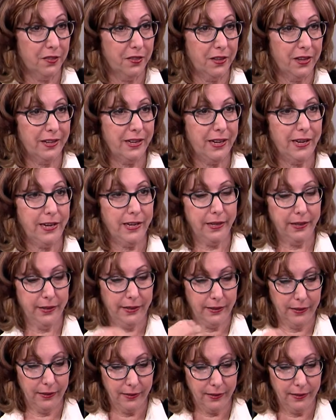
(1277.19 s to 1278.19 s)
than a
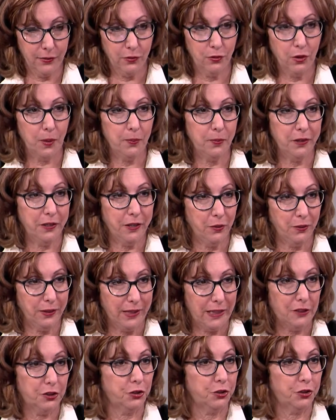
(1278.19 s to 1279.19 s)
very much so. rub, you know
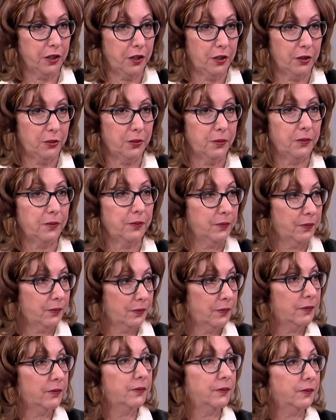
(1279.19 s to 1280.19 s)
yes or no?
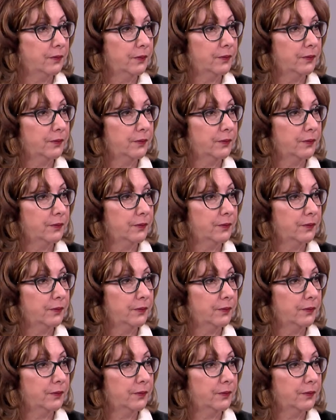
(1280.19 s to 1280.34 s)
Absolutely,